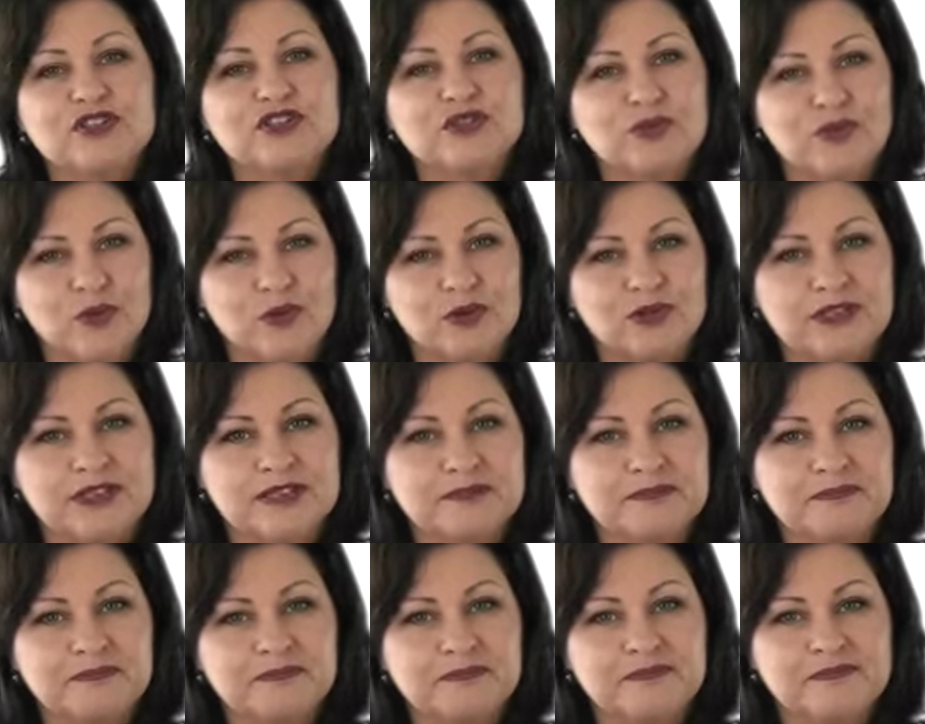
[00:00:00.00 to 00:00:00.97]
towards?
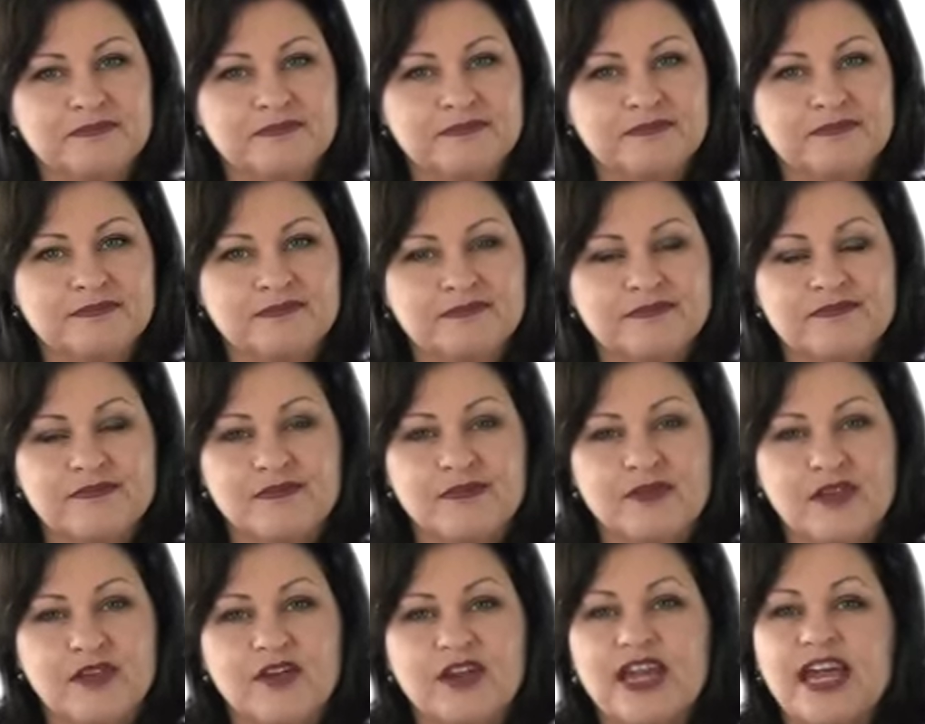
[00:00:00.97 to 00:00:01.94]

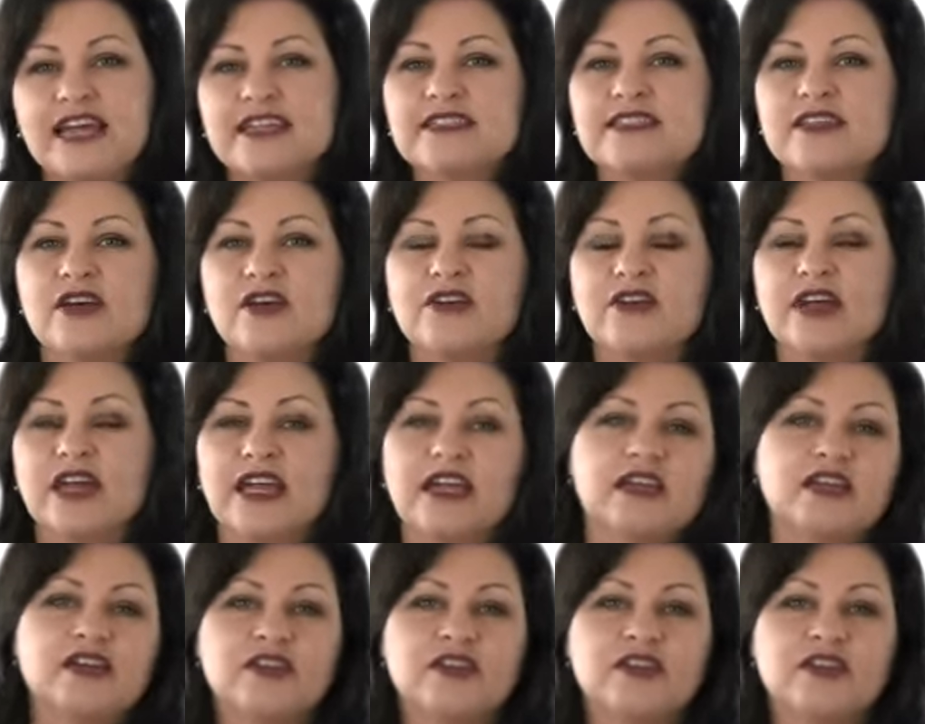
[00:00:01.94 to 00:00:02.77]
Okay, so,